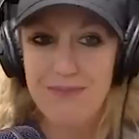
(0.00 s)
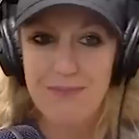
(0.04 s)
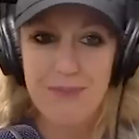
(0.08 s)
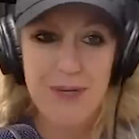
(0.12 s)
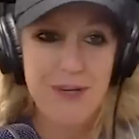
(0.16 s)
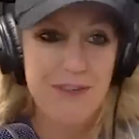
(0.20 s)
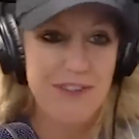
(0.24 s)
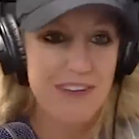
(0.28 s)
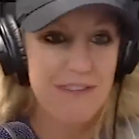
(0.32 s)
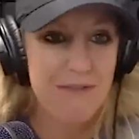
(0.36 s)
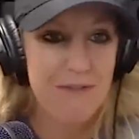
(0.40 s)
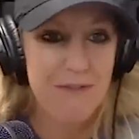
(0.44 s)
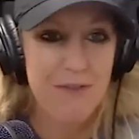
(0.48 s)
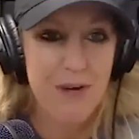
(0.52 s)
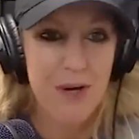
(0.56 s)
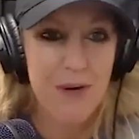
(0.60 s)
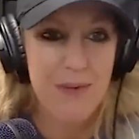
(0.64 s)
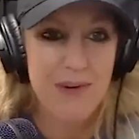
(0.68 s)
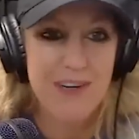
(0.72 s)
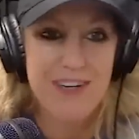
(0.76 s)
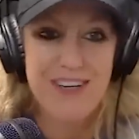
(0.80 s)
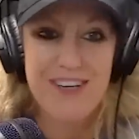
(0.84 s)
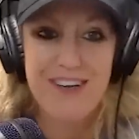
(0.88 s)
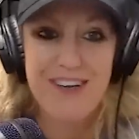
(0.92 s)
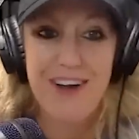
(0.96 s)
Moving
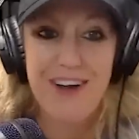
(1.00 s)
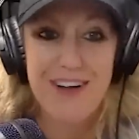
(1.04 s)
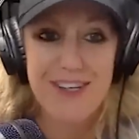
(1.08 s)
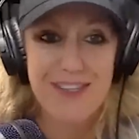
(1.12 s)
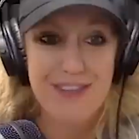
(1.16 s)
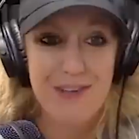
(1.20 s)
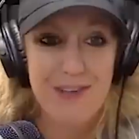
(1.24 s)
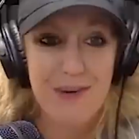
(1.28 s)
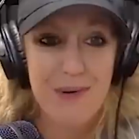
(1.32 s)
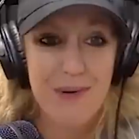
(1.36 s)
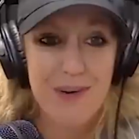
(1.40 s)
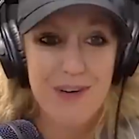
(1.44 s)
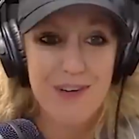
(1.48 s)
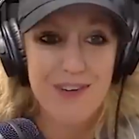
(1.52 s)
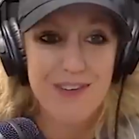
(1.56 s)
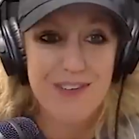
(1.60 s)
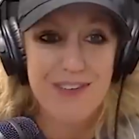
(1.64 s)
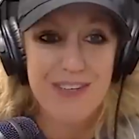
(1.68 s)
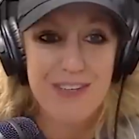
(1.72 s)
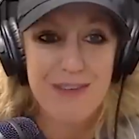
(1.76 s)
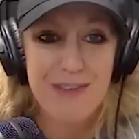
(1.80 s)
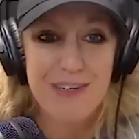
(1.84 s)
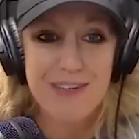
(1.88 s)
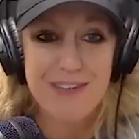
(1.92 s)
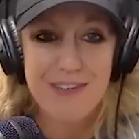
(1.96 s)
forward, you got to the quarters of
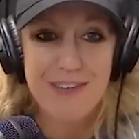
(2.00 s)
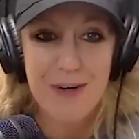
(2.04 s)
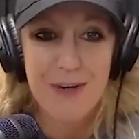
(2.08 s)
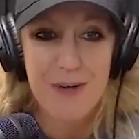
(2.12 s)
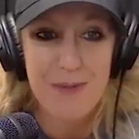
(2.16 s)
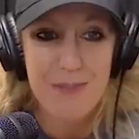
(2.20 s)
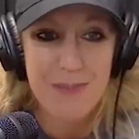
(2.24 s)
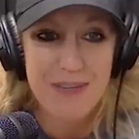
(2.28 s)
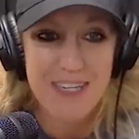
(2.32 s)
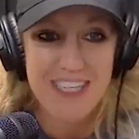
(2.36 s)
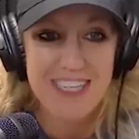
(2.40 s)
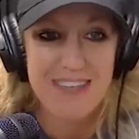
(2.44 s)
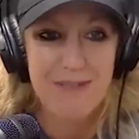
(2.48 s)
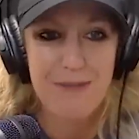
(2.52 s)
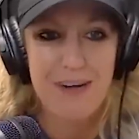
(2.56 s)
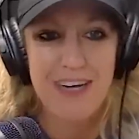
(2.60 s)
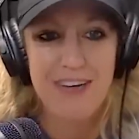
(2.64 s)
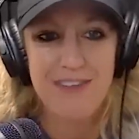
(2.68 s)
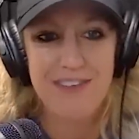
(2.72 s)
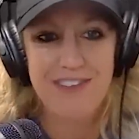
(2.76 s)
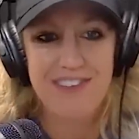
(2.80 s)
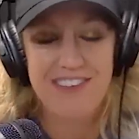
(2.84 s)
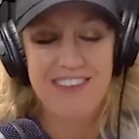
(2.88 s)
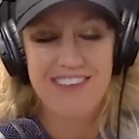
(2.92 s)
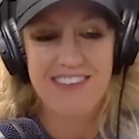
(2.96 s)
the US Open,
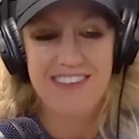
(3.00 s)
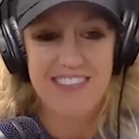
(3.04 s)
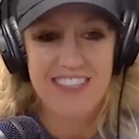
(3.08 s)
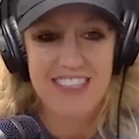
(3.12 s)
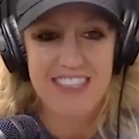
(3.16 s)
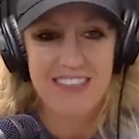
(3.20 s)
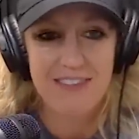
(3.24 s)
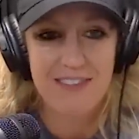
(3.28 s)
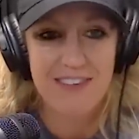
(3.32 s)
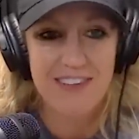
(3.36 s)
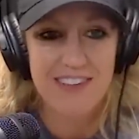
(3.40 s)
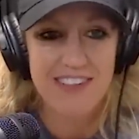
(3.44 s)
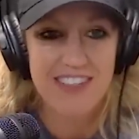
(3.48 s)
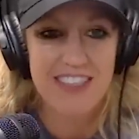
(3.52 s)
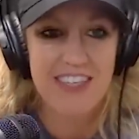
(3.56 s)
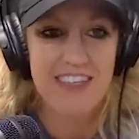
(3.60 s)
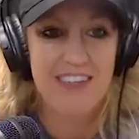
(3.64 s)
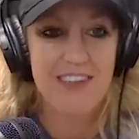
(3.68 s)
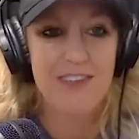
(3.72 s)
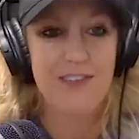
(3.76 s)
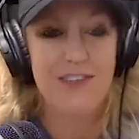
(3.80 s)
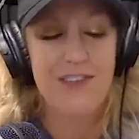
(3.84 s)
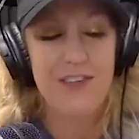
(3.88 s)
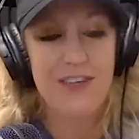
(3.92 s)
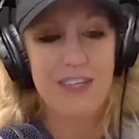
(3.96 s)
round of 16 at Roland
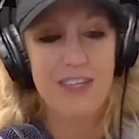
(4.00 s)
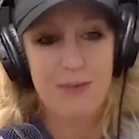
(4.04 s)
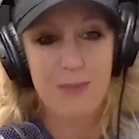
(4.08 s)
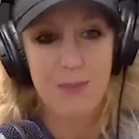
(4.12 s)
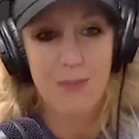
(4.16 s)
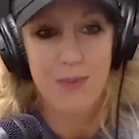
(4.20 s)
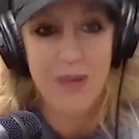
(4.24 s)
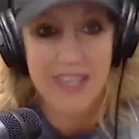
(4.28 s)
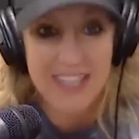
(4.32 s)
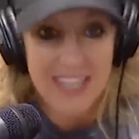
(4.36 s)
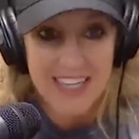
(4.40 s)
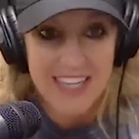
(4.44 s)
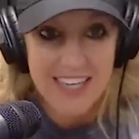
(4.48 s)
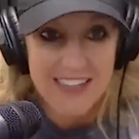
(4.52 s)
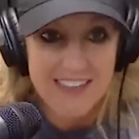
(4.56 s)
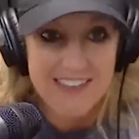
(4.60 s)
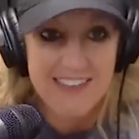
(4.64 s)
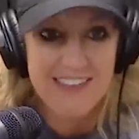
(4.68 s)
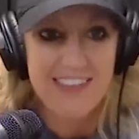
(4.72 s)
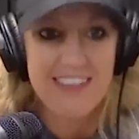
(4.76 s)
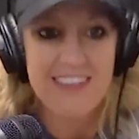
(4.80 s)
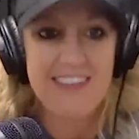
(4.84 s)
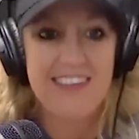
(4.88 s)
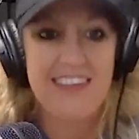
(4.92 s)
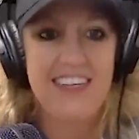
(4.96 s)
Garros. You guys won
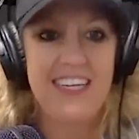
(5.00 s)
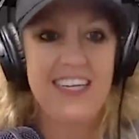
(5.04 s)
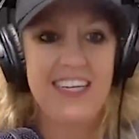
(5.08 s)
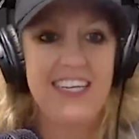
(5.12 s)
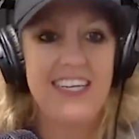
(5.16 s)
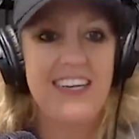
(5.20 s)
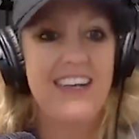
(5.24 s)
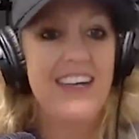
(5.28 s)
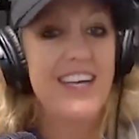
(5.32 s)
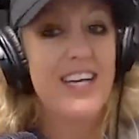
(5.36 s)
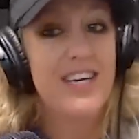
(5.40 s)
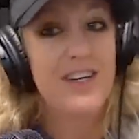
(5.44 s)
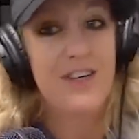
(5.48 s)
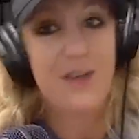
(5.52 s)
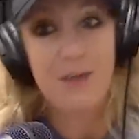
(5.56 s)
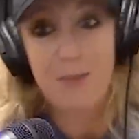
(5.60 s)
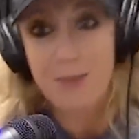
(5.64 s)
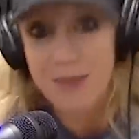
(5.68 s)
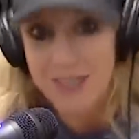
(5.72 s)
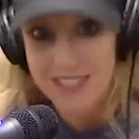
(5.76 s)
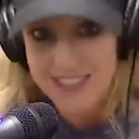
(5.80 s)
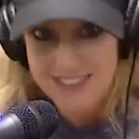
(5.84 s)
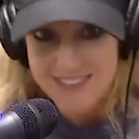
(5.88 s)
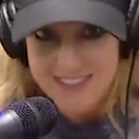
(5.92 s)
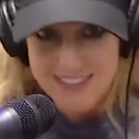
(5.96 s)
Lexington. You
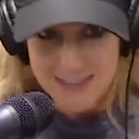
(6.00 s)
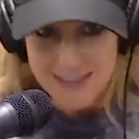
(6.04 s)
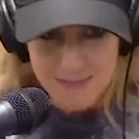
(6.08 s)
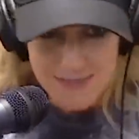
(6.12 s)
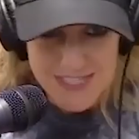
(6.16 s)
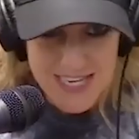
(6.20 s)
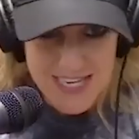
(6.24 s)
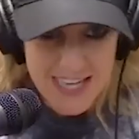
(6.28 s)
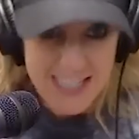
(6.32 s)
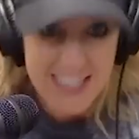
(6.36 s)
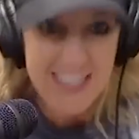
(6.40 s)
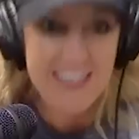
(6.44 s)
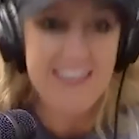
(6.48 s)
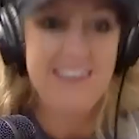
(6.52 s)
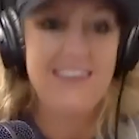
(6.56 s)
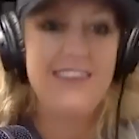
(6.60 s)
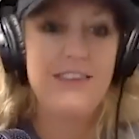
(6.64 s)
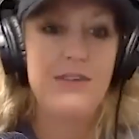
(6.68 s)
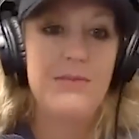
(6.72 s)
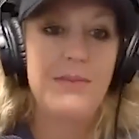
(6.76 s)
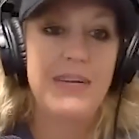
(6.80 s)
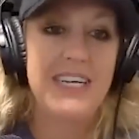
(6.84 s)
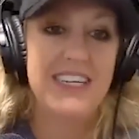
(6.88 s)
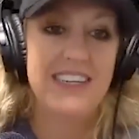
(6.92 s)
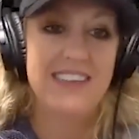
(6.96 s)
played team
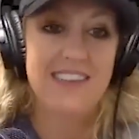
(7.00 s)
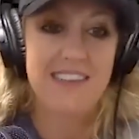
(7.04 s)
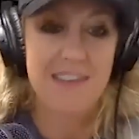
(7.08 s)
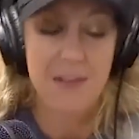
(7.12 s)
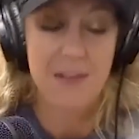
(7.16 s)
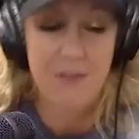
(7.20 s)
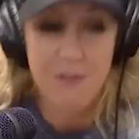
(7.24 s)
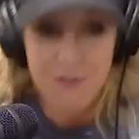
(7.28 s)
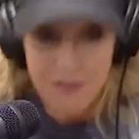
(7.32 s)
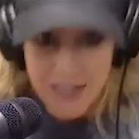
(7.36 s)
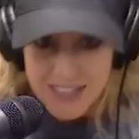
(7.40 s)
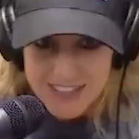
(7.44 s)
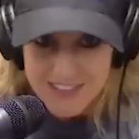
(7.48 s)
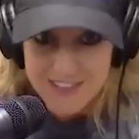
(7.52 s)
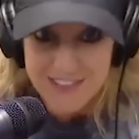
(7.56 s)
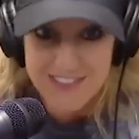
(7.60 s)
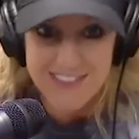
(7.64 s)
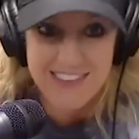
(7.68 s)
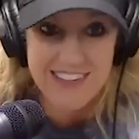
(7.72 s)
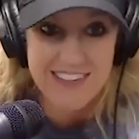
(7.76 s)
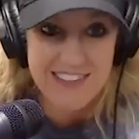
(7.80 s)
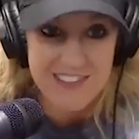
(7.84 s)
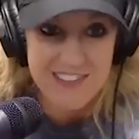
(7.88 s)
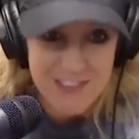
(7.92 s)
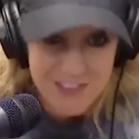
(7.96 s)
tennis. You made it to the
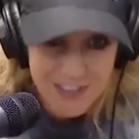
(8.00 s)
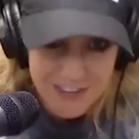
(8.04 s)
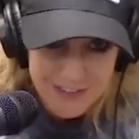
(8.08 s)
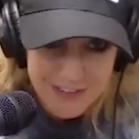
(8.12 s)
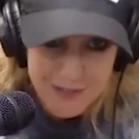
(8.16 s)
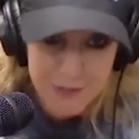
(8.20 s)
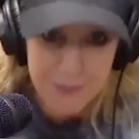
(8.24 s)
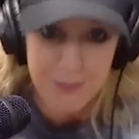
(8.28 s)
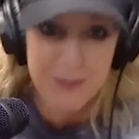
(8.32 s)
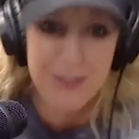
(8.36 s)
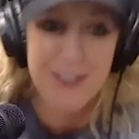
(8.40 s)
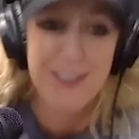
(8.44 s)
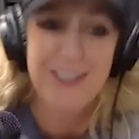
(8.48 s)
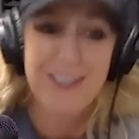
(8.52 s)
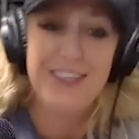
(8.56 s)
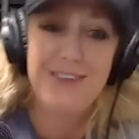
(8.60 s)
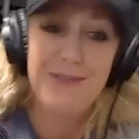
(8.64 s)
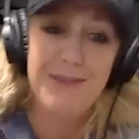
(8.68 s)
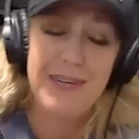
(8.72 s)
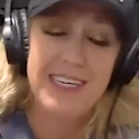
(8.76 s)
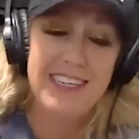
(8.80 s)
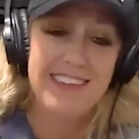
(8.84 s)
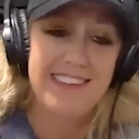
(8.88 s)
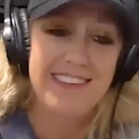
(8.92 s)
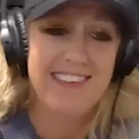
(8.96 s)
finals in Strasbourg. You
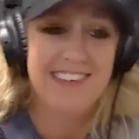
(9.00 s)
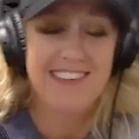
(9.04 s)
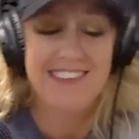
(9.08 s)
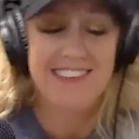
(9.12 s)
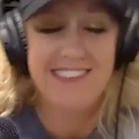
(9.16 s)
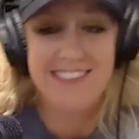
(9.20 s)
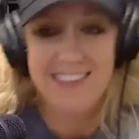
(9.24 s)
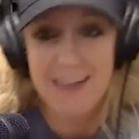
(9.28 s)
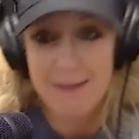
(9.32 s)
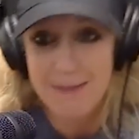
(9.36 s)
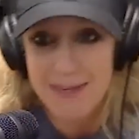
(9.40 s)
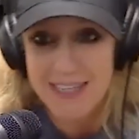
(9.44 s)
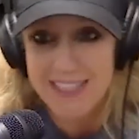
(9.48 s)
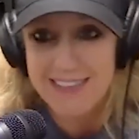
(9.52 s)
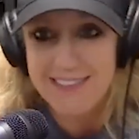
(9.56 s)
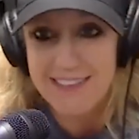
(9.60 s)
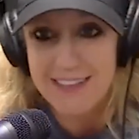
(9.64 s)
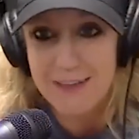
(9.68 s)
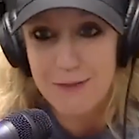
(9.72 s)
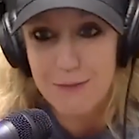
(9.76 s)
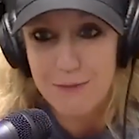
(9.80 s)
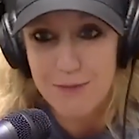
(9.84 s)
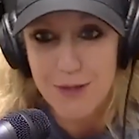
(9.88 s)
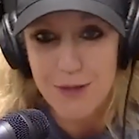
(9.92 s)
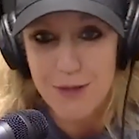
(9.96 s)
made it to the semis
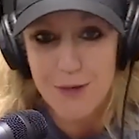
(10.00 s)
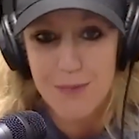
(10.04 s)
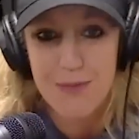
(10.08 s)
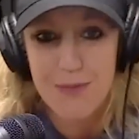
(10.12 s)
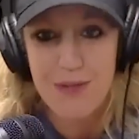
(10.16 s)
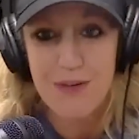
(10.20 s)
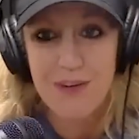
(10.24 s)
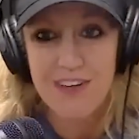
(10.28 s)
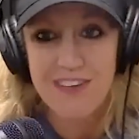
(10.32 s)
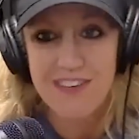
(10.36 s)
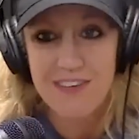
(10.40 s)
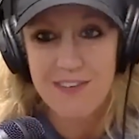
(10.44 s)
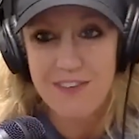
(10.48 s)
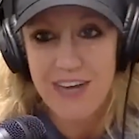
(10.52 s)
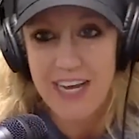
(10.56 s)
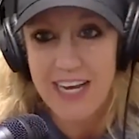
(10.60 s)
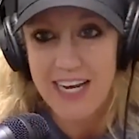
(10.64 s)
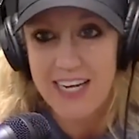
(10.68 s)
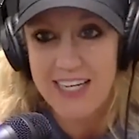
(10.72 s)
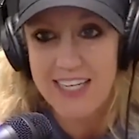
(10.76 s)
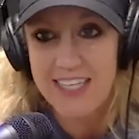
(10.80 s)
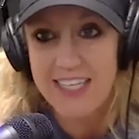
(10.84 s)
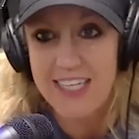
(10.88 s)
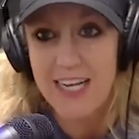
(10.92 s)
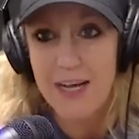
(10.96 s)
in Rome. You guys have
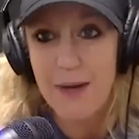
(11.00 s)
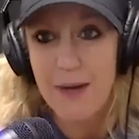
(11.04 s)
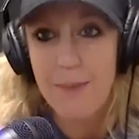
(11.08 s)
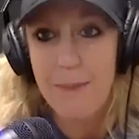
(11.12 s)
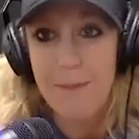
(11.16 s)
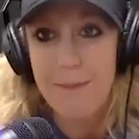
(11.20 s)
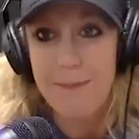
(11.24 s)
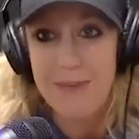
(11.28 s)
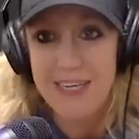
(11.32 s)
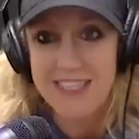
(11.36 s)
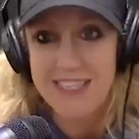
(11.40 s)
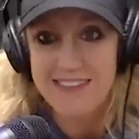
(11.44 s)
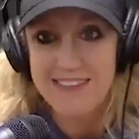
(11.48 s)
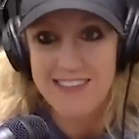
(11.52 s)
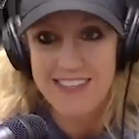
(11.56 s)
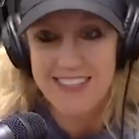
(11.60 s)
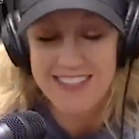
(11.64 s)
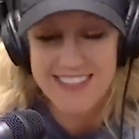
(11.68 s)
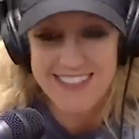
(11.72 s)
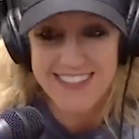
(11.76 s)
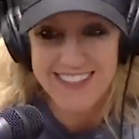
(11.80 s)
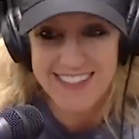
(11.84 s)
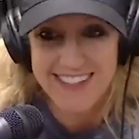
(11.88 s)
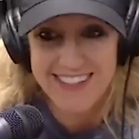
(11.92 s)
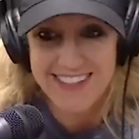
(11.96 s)
had an
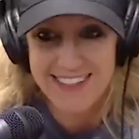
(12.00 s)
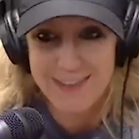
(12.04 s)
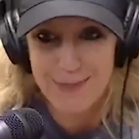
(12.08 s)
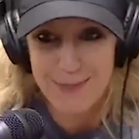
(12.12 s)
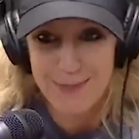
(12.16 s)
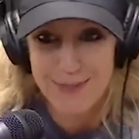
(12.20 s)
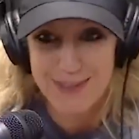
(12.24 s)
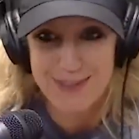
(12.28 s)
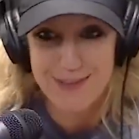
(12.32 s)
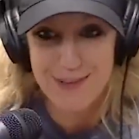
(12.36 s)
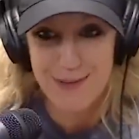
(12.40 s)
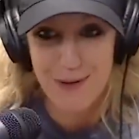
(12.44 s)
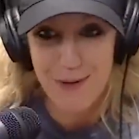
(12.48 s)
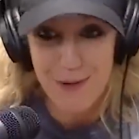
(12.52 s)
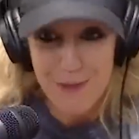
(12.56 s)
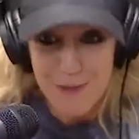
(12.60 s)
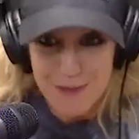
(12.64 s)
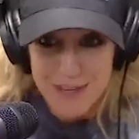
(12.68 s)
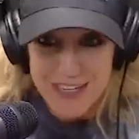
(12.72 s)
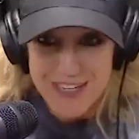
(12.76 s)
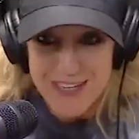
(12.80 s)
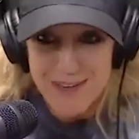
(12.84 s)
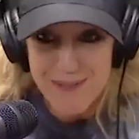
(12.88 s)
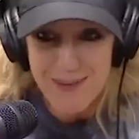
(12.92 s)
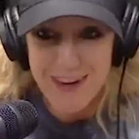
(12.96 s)
amazing year. It's been so
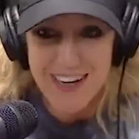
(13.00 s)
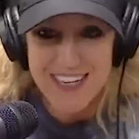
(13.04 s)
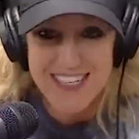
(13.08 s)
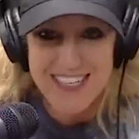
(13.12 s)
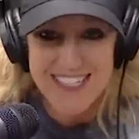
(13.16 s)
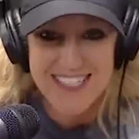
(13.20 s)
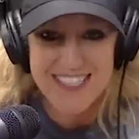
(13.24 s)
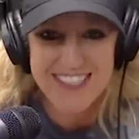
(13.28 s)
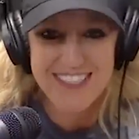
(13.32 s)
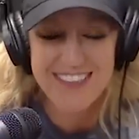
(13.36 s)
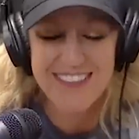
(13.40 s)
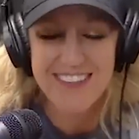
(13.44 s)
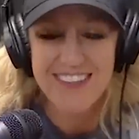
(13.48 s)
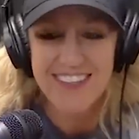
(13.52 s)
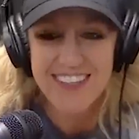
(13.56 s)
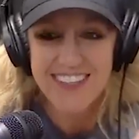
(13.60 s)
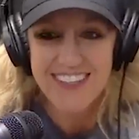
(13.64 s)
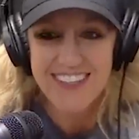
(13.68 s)
fun to watch you.